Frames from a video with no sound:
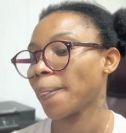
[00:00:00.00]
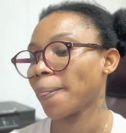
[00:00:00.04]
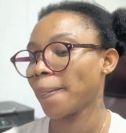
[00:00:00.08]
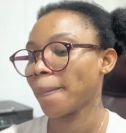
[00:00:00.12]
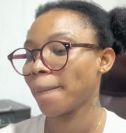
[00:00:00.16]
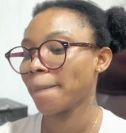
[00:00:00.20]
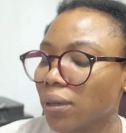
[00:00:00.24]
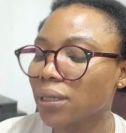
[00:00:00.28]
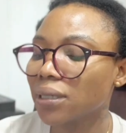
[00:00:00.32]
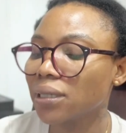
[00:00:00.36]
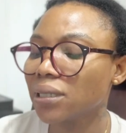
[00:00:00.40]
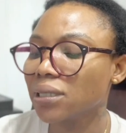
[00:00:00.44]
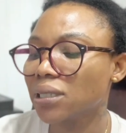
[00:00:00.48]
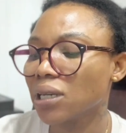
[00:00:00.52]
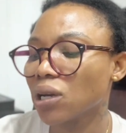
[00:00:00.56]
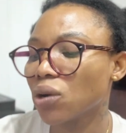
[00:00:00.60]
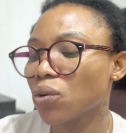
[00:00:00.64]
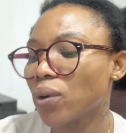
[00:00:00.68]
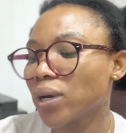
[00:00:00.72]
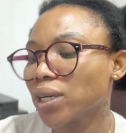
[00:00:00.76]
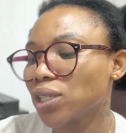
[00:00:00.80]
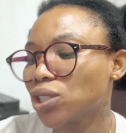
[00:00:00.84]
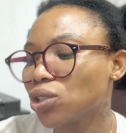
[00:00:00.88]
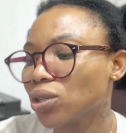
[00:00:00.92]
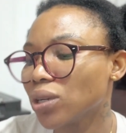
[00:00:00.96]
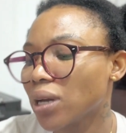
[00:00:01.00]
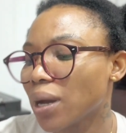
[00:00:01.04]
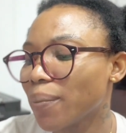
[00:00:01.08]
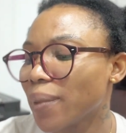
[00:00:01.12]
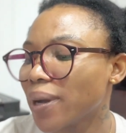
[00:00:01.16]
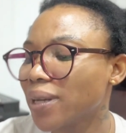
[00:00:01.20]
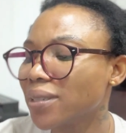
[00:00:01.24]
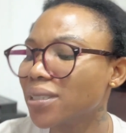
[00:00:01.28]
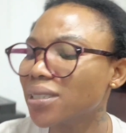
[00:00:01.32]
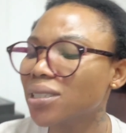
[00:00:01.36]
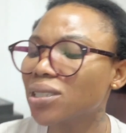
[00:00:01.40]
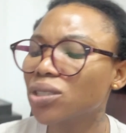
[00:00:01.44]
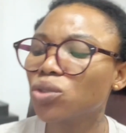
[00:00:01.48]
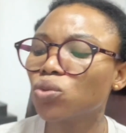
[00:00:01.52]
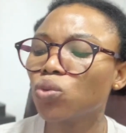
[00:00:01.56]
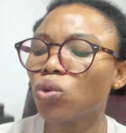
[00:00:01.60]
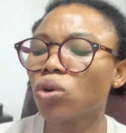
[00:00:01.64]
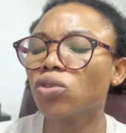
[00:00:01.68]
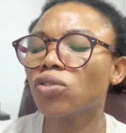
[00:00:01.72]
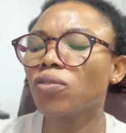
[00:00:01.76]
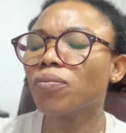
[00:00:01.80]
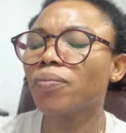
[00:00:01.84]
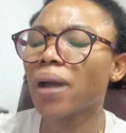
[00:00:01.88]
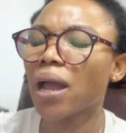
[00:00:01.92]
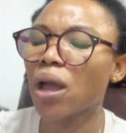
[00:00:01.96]
Okay, this is a question about, this is
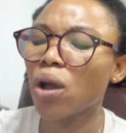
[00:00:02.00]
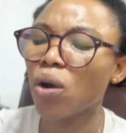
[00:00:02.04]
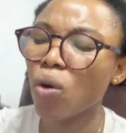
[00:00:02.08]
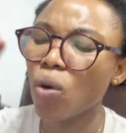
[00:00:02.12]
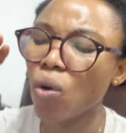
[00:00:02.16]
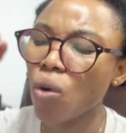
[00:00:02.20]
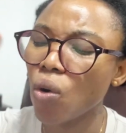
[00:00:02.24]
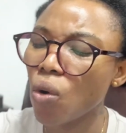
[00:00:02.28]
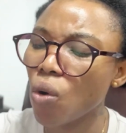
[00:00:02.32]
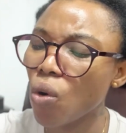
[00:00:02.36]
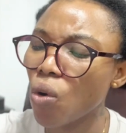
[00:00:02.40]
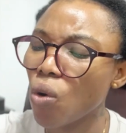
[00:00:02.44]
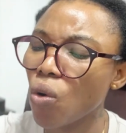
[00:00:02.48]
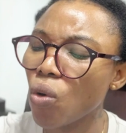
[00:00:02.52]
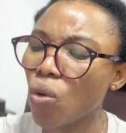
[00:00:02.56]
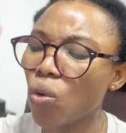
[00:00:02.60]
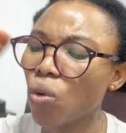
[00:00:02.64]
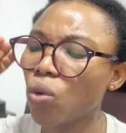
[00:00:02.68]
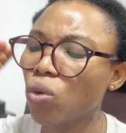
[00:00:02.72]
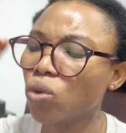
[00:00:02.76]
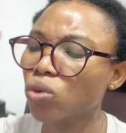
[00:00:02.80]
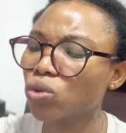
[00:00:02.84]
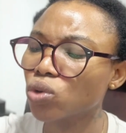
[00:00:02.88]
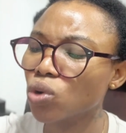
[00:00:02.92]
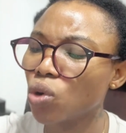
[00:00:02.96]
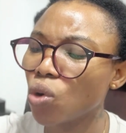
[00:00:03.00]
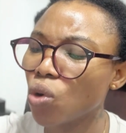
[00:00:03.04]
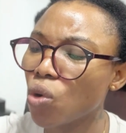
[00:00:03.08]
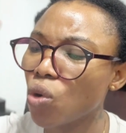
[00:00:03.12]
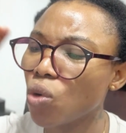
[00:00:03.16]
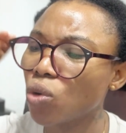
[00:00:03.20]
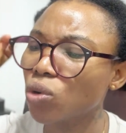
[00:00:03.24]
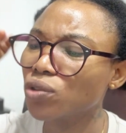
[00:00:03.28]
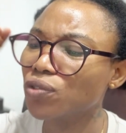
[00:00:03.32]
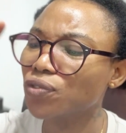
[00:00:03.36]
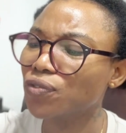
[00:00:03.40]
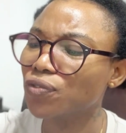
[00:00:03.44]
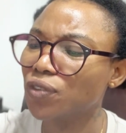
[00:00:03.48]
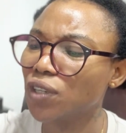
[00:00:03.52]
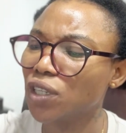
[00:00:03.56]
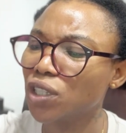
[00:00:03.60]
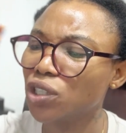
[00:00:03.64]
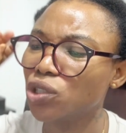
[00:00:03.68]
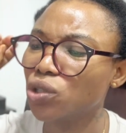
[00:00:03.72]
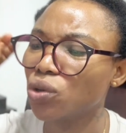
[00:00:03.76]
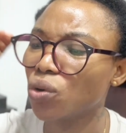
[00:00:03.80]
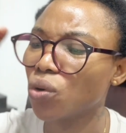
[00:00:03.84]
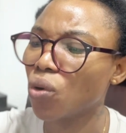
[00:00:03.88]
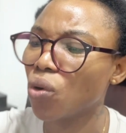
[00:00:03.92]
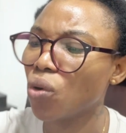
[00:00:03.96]
one of my old
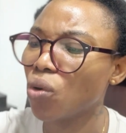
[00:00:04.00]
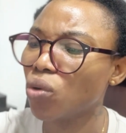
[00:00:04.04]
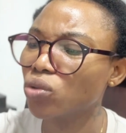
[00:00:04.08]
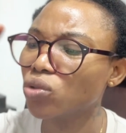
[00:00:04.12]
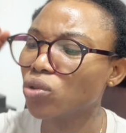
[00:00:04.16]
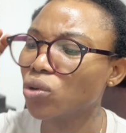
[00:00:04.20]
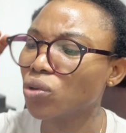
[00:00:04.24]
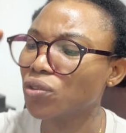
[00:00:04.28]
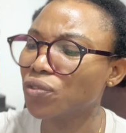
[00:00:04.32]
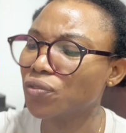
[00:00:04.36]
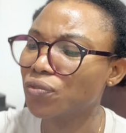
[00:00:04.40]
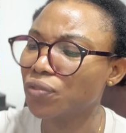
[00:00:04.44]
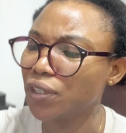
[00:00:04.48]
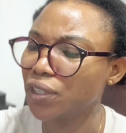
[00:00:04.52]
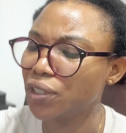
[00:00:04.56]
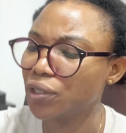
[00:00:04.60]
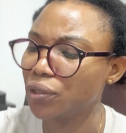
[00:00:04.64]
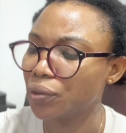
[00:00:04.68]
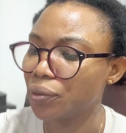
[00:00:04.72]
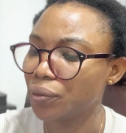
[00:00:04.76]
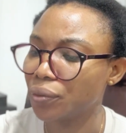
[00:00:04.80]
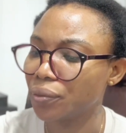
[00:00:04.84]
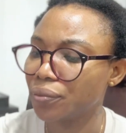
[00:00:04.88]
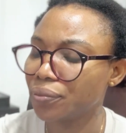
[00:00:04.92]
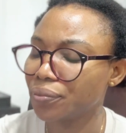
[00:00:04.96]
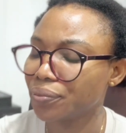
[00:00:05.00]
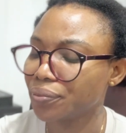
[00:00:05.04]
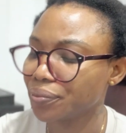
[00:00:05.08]
video